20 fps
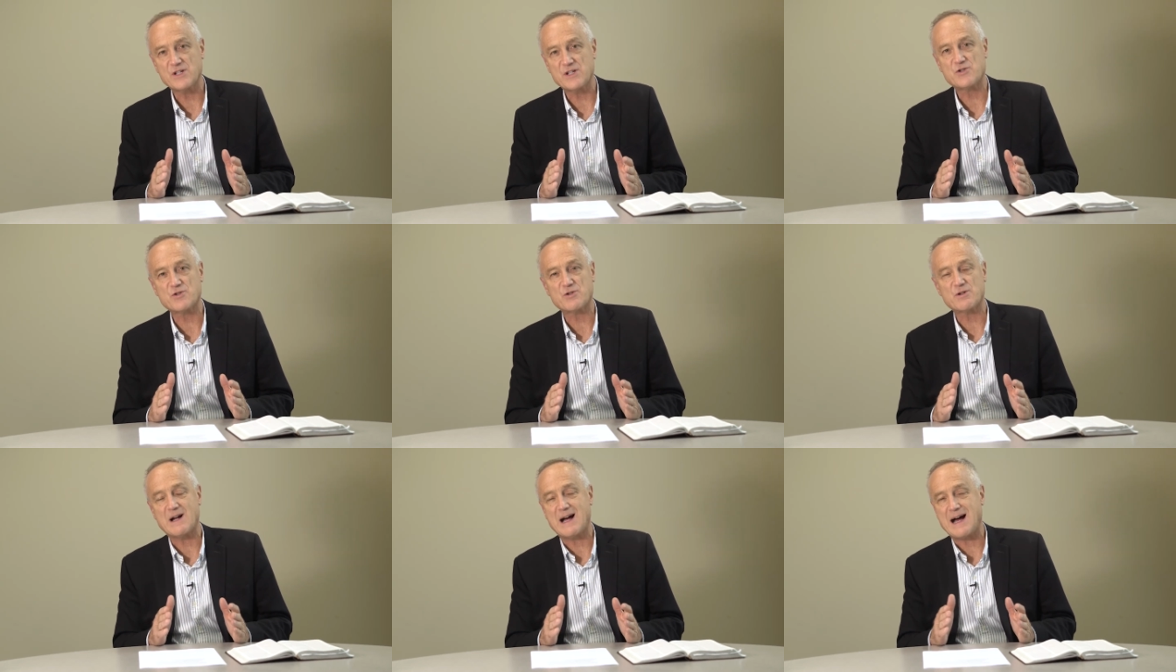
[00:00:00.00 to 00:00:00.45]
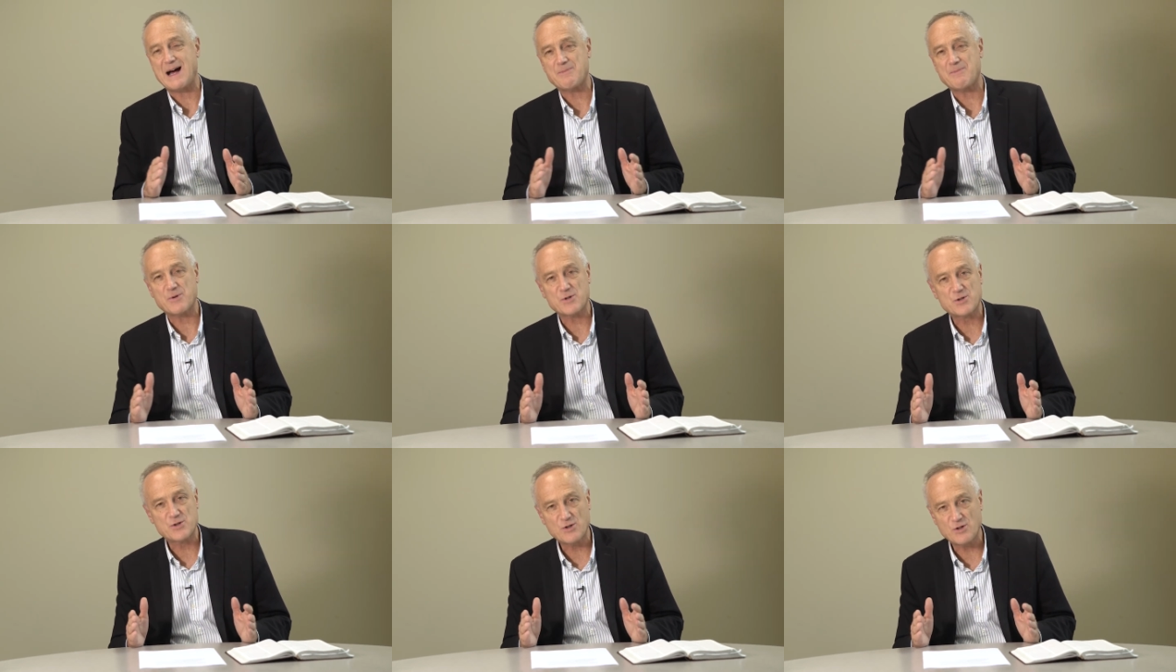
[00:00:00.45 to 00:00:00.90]
These are
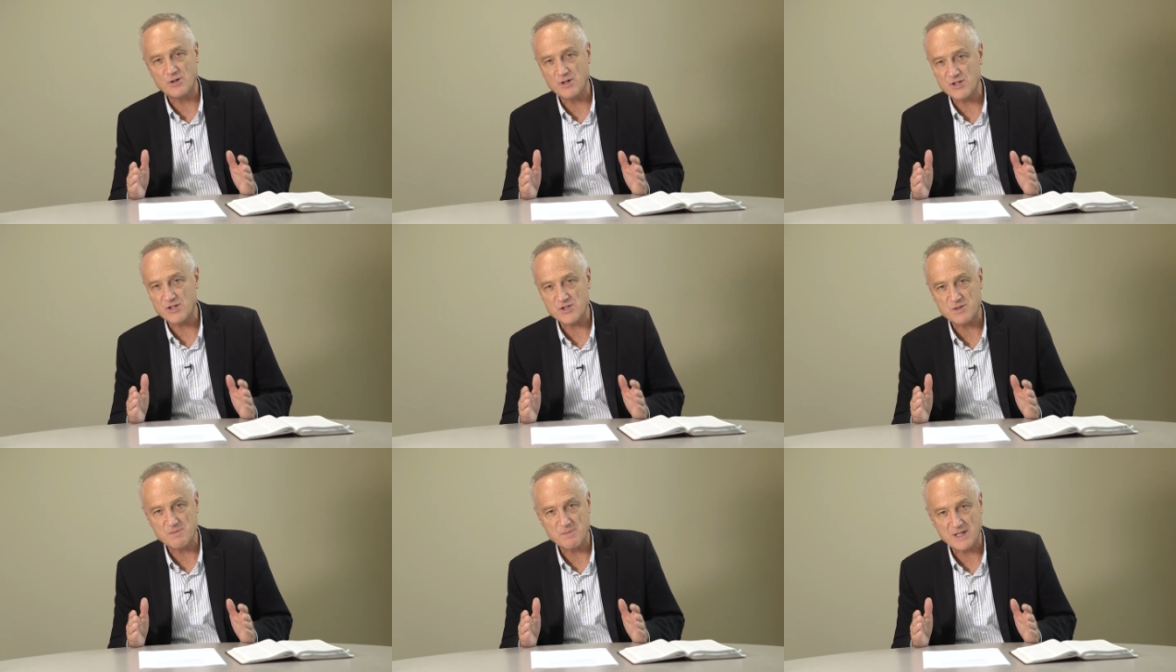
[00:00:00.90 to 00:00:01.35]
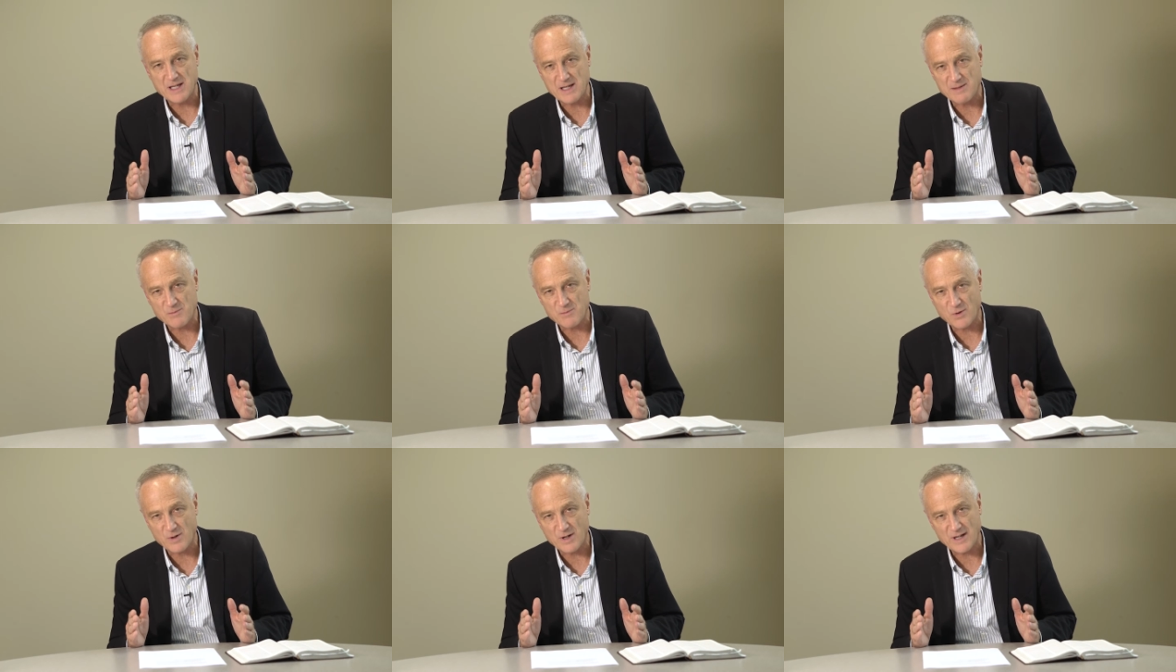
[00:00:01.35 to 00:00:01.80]
opportunities to
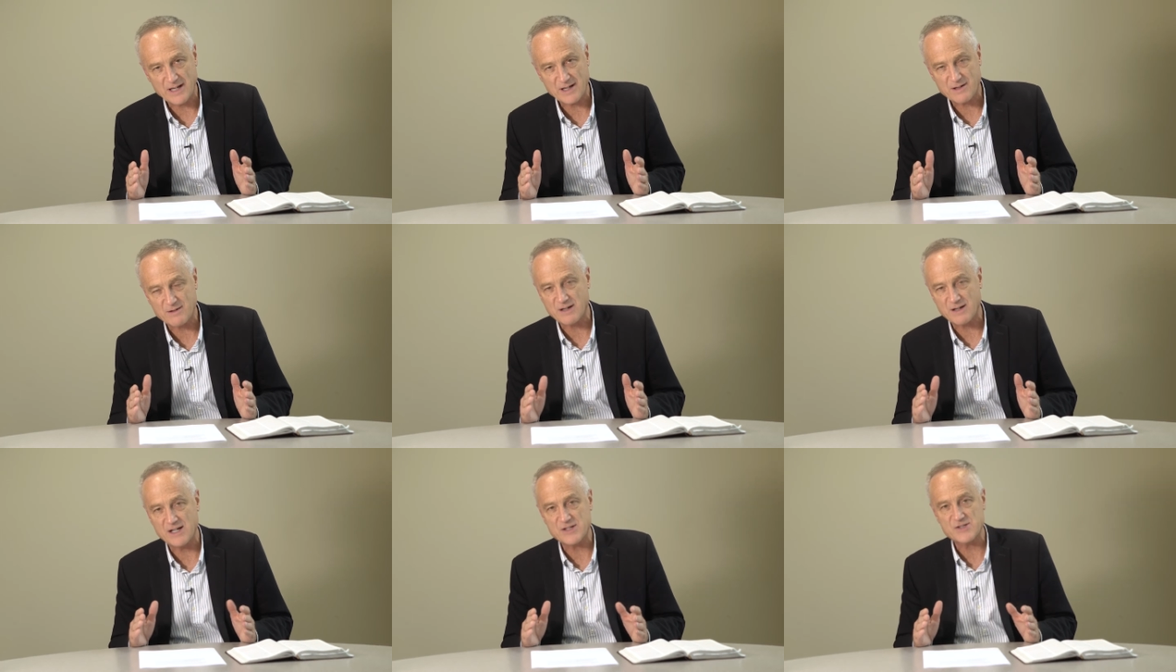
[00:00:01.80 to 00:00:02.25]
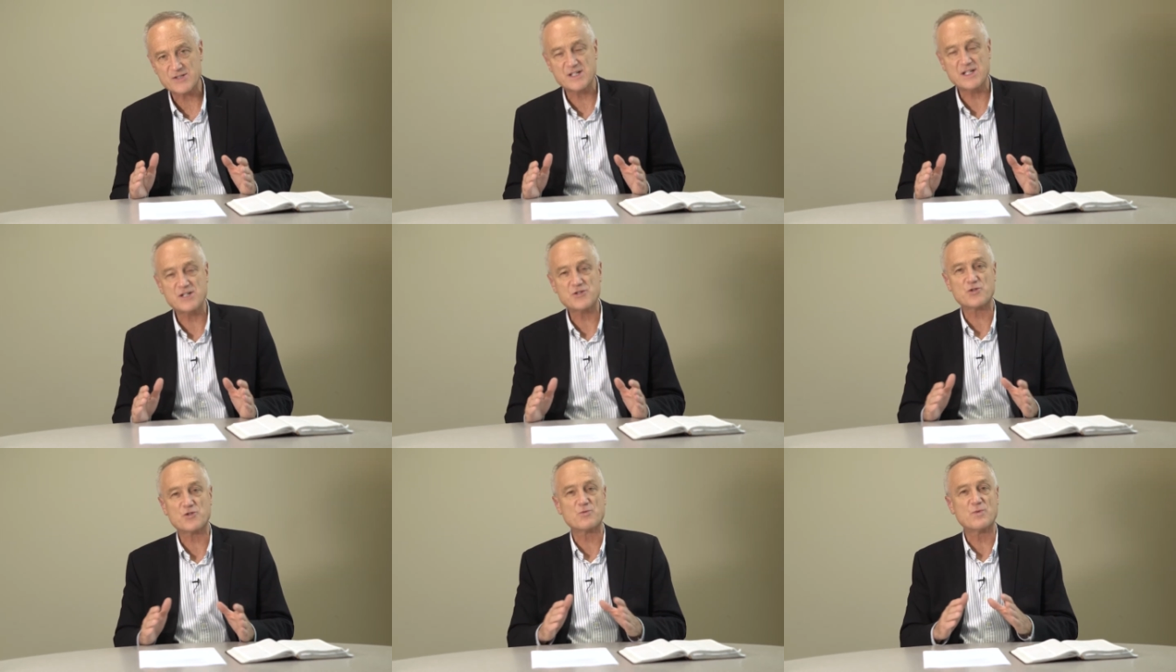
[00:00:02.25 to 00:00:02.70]
become more like Christ.
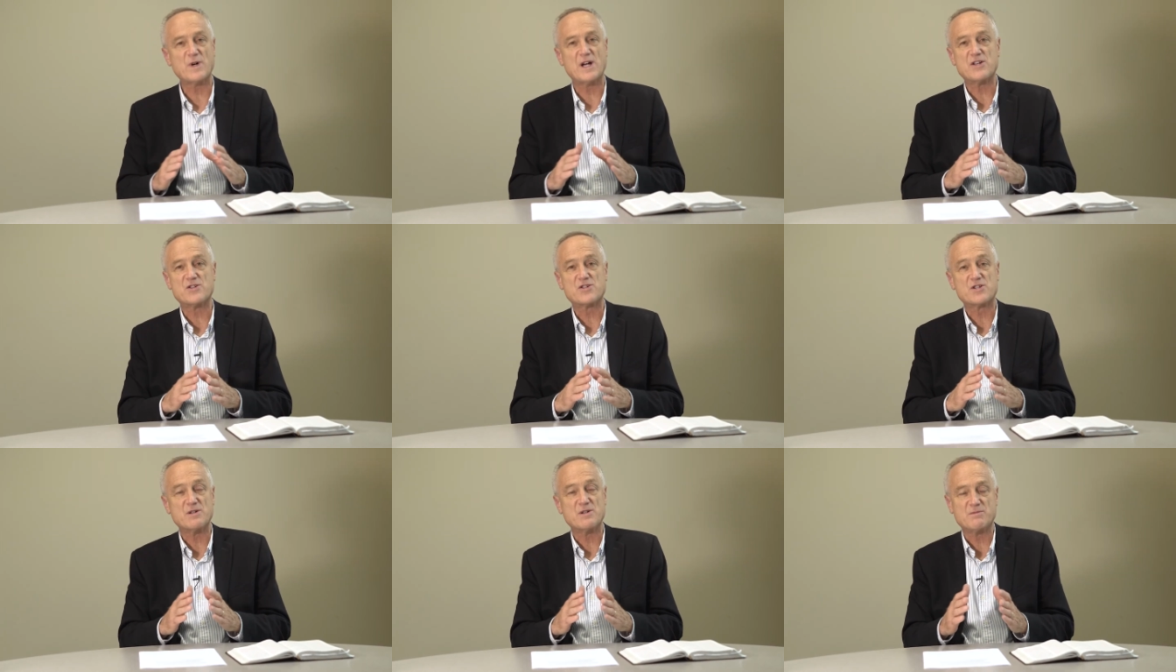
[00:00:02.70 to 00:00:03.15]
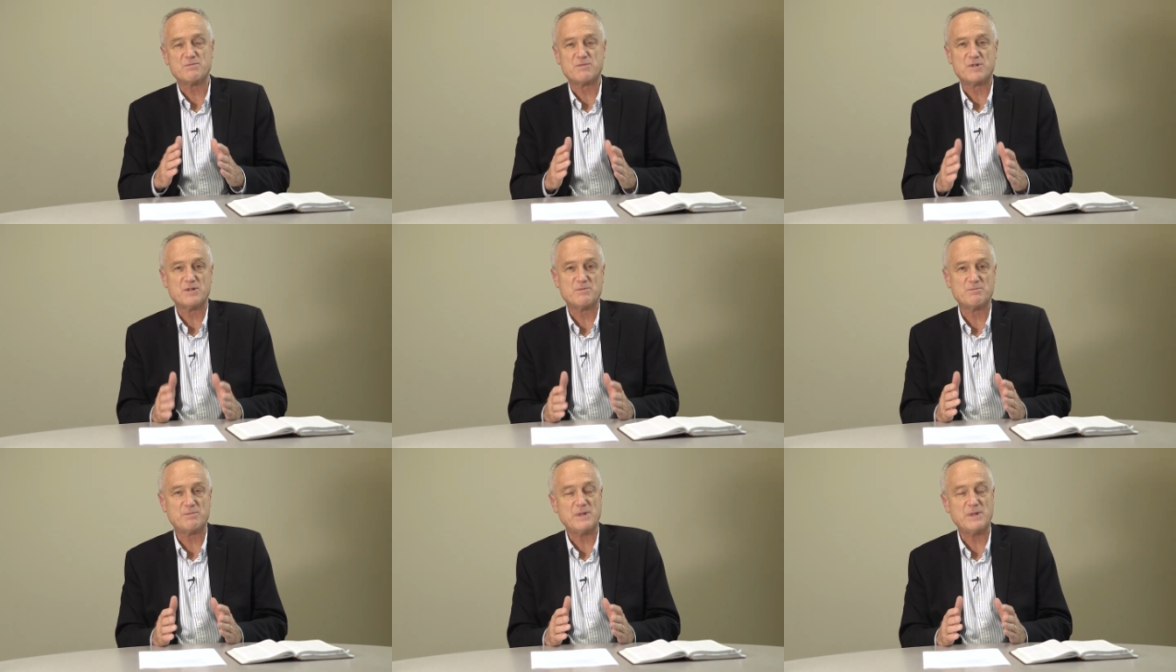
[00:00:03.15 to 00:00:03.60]
These are ways to,
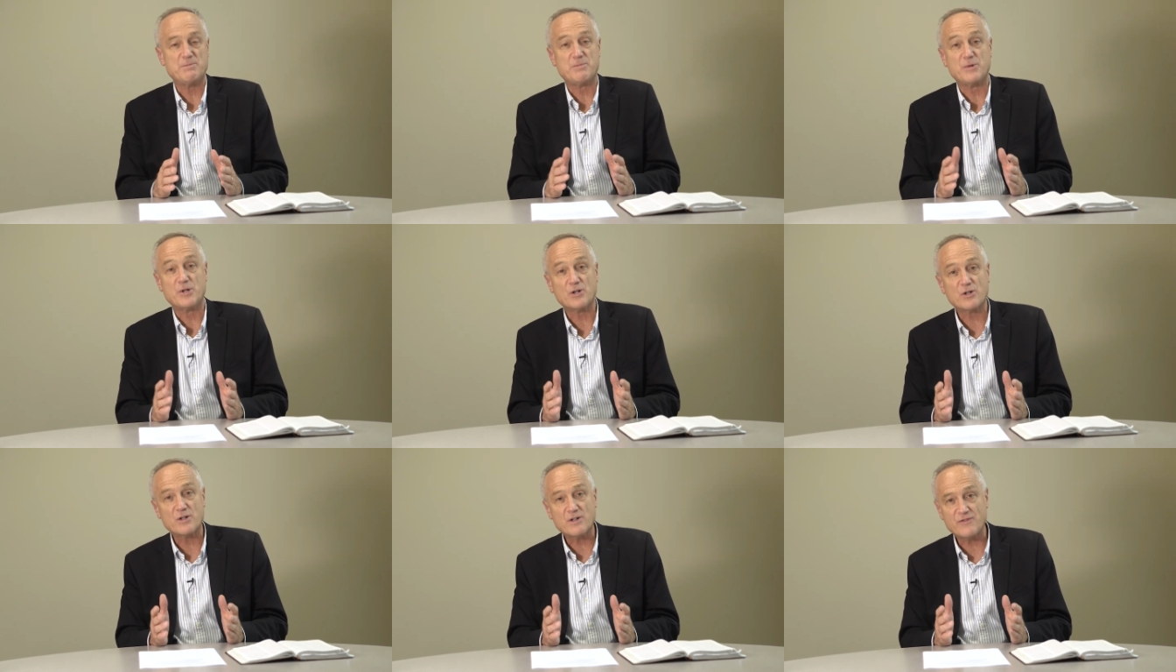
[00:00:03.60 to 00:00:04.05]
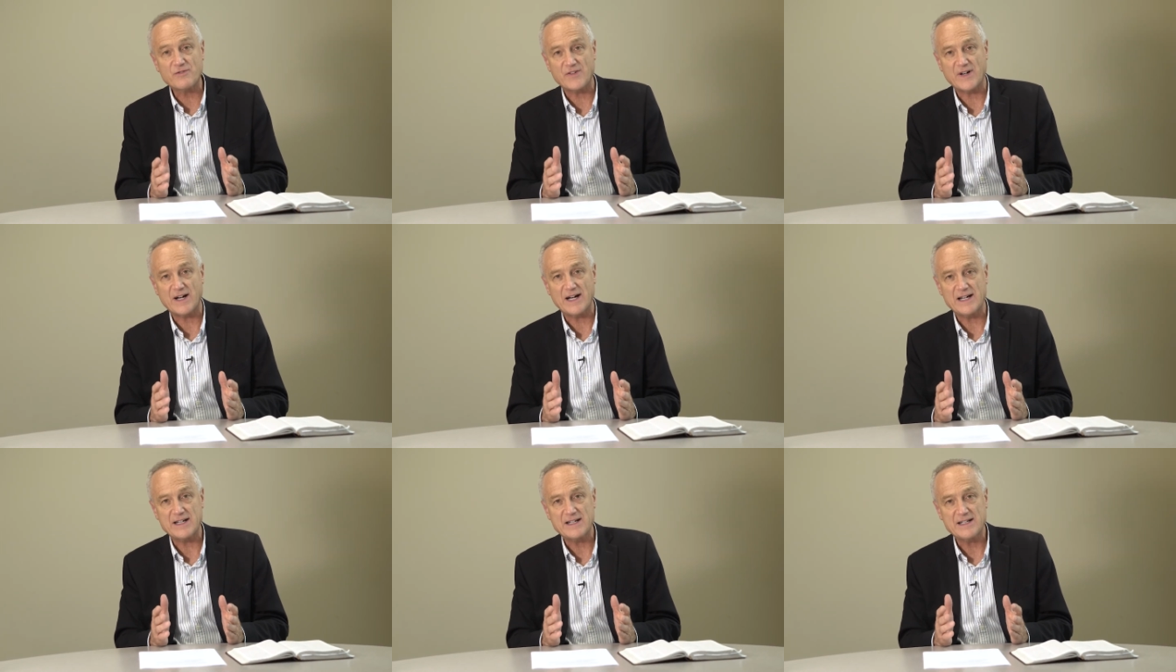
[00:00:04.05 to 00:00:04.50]
to be
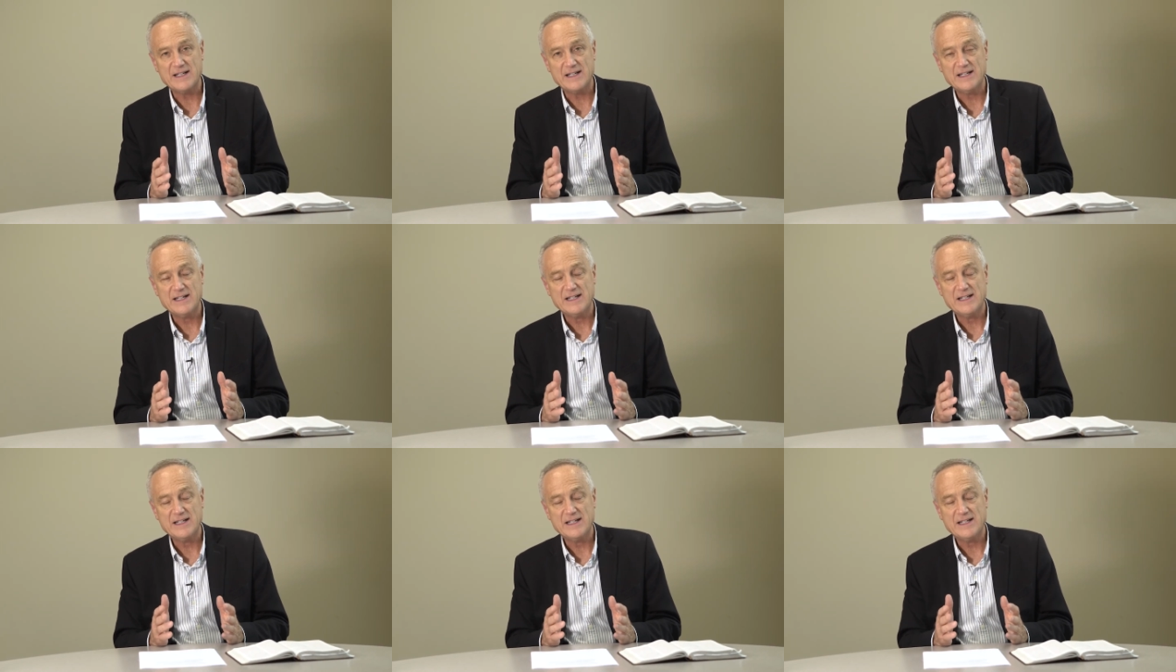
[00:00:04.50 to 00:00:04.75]
purified.